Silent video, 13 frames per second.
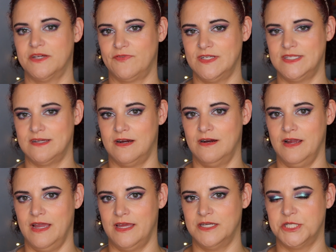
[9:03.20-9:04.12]
Jeffree
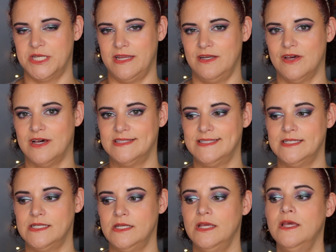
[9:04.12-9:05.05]
Star and Shane
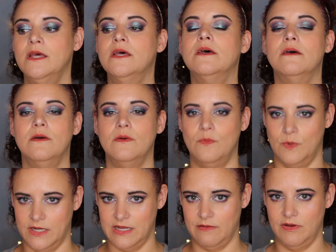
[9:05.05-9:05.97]
Dawson.
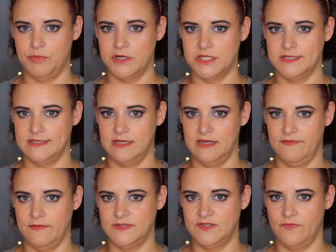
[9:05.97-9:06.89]
Would I repurchase it
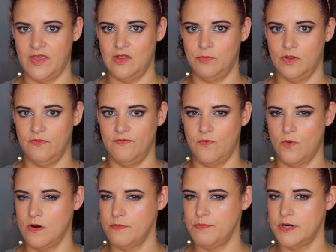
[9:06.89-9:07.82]
if it was available
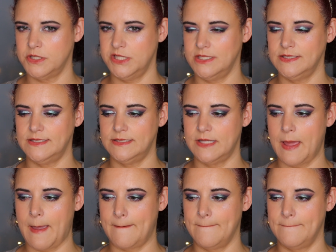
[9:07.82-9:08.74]
for purchase?
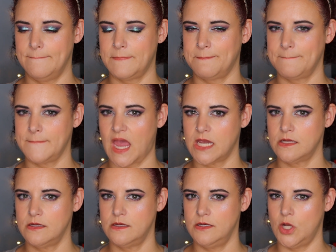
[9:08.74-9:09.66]

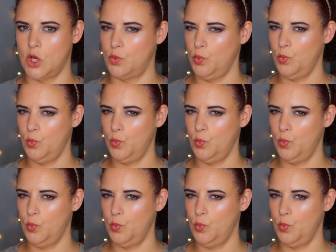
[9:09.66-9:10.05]
No.